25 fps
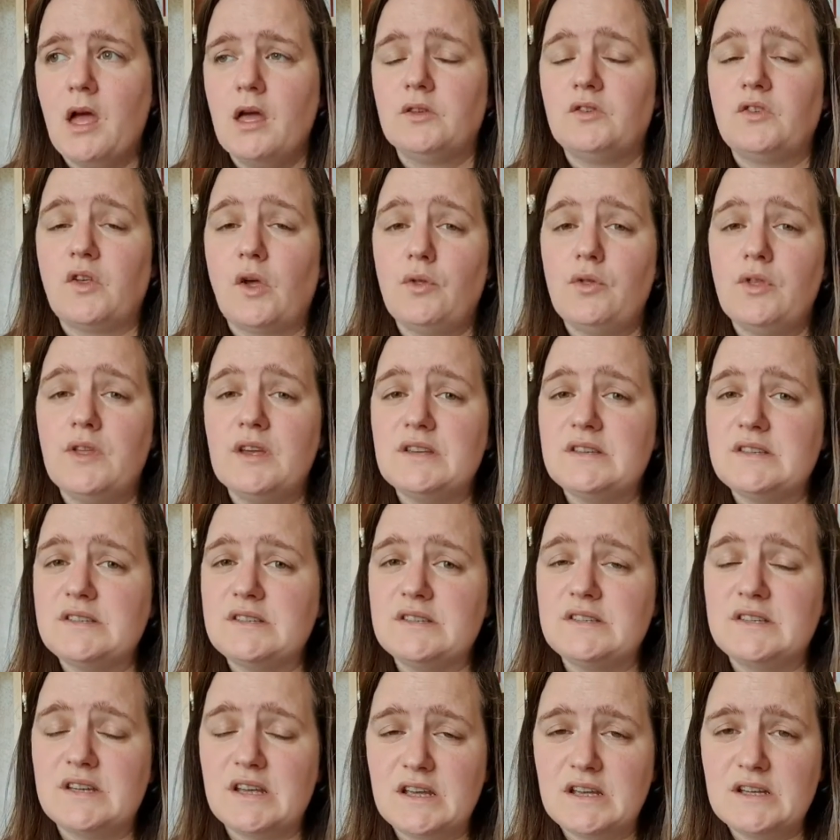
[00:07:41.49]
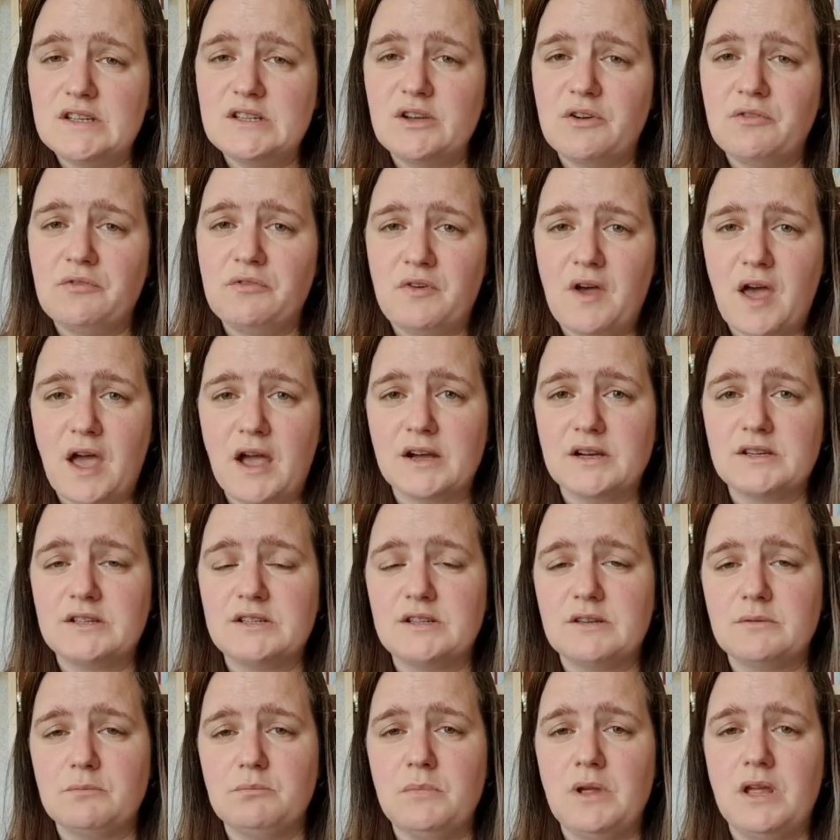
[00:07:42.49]
So this did
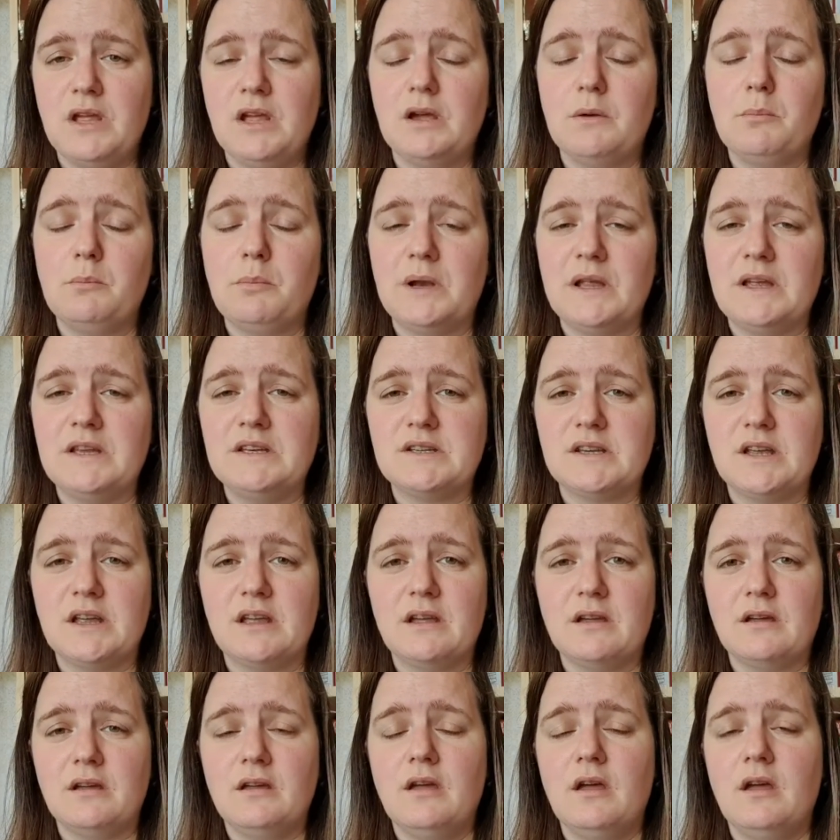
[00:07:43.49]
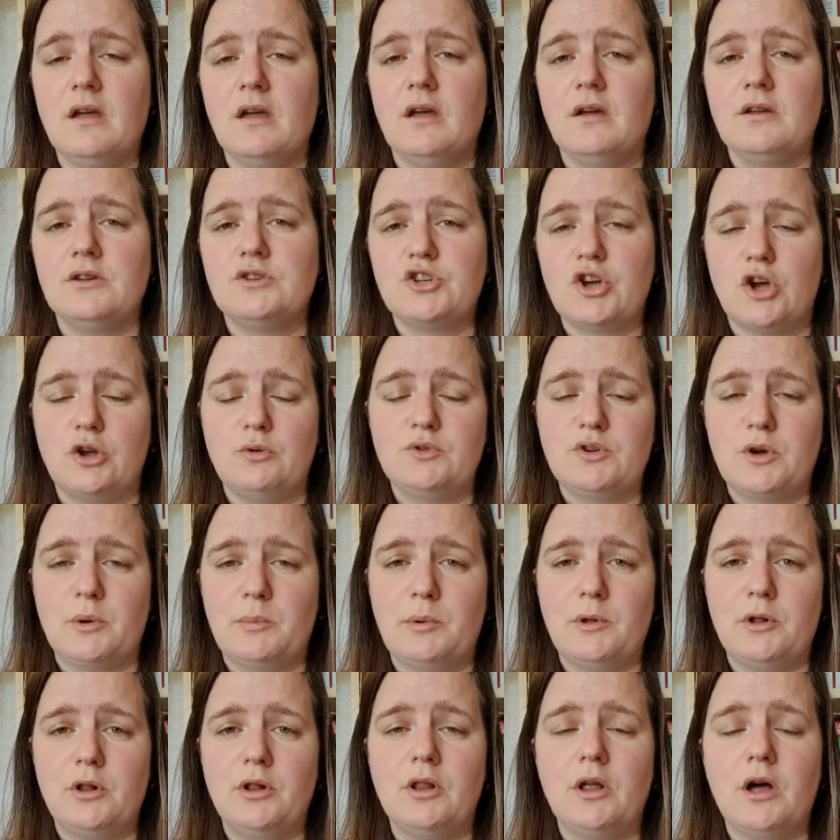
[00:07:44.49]
affect me completing Tome
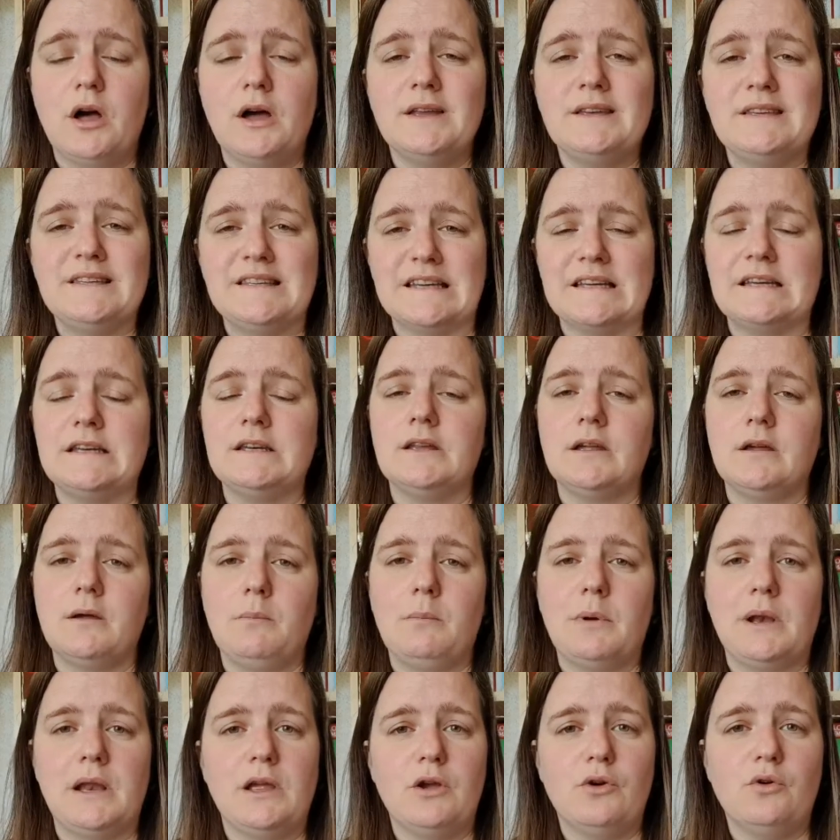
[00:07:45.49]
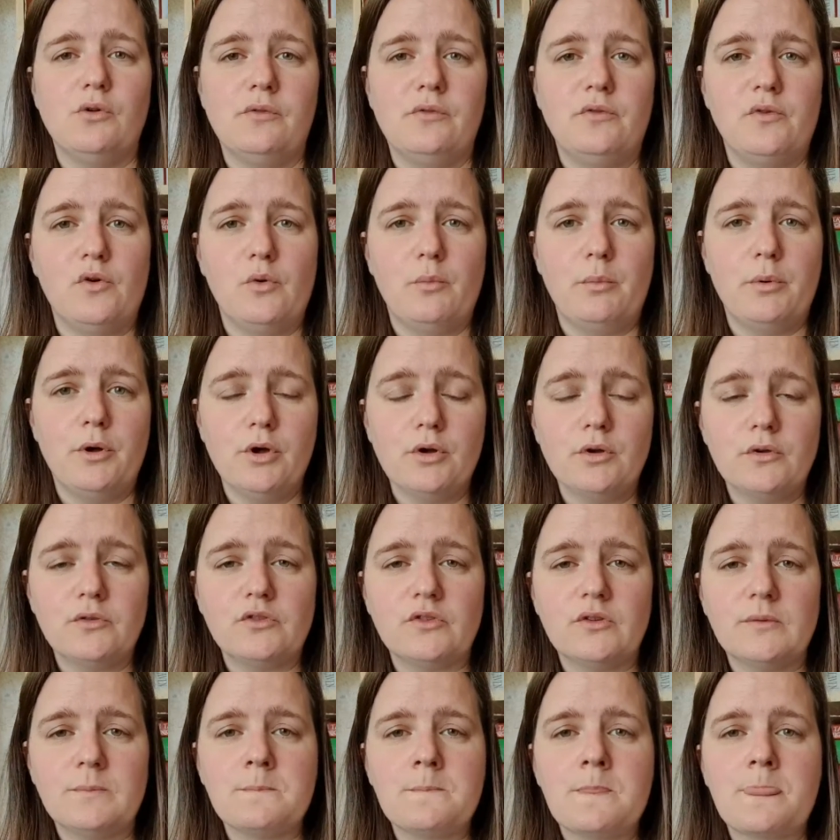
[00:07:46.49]
Topple. I didn't complete all four
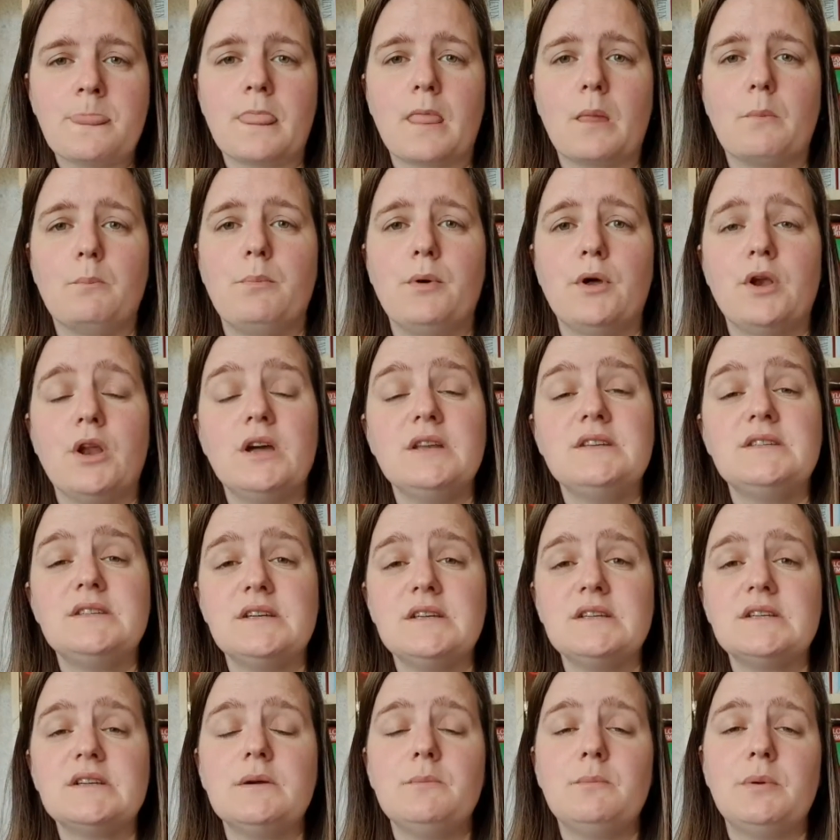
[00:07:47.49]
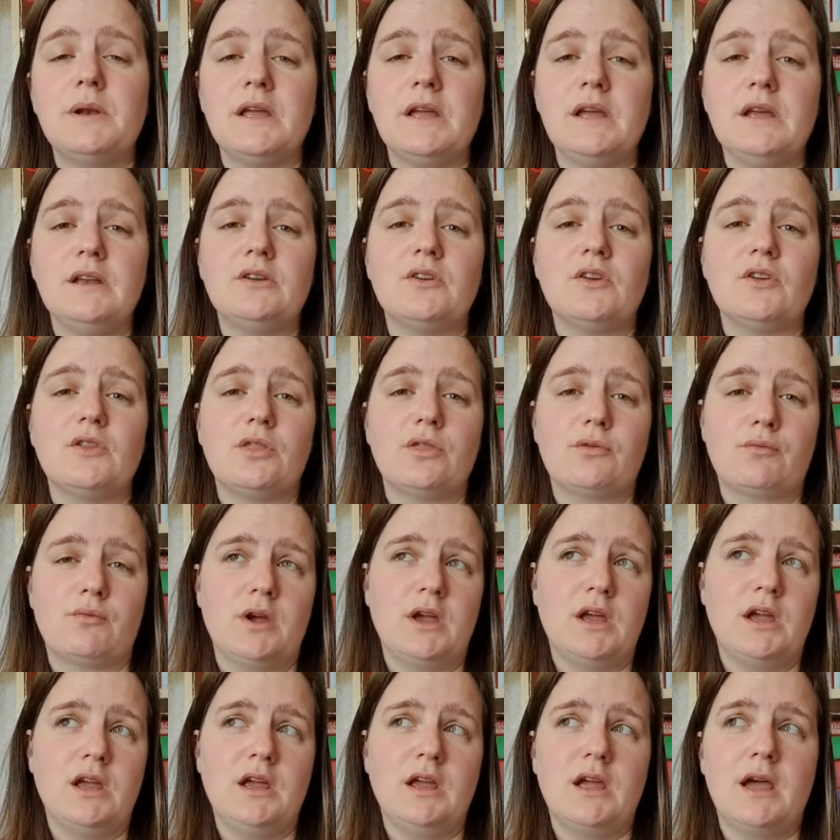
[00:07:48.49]
books, but I did complete
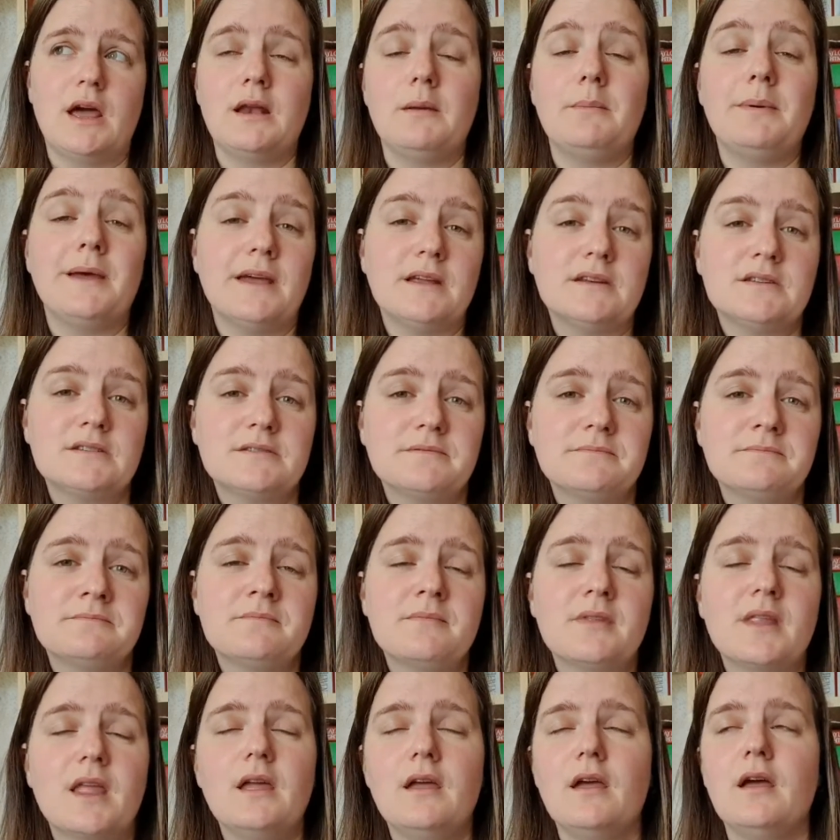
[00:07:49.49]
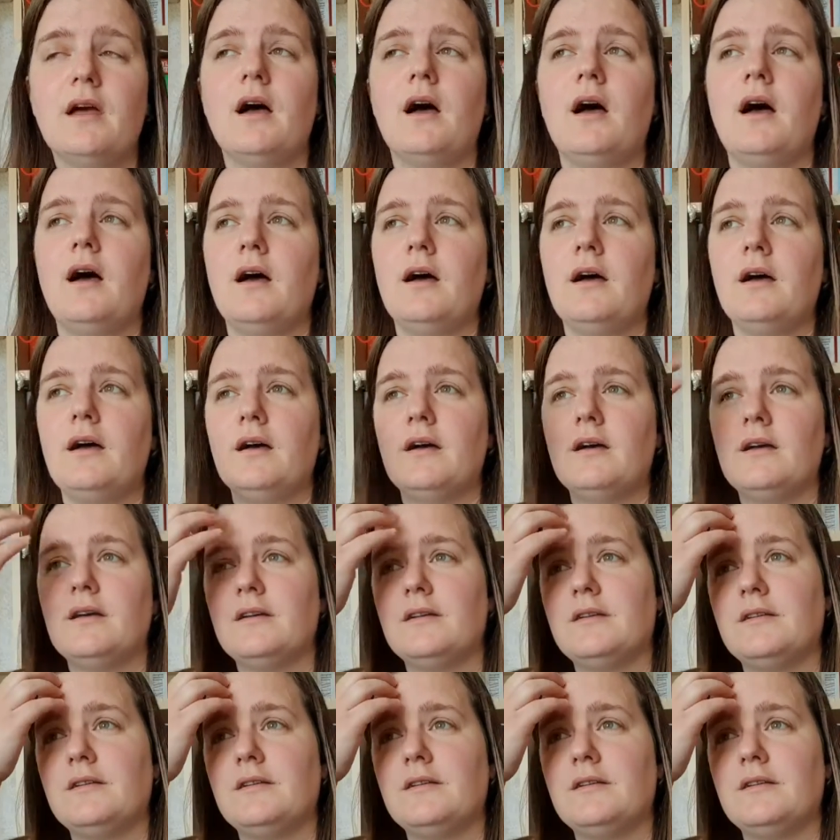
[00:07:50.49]
three and a bit. Uh,